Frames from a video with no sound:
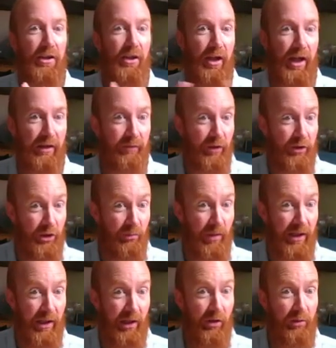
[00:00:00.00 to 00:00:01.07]
If I knew where
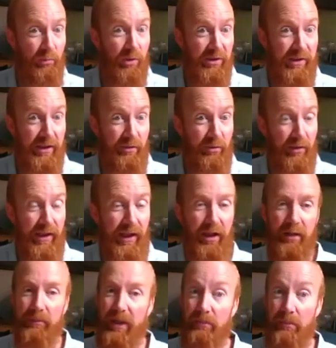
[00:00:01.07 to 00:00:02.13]
the line was in all of that,
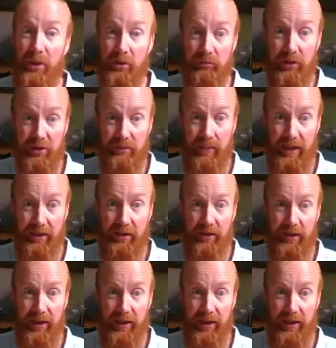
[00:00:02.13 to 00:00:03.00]
I'd be a much richer man than I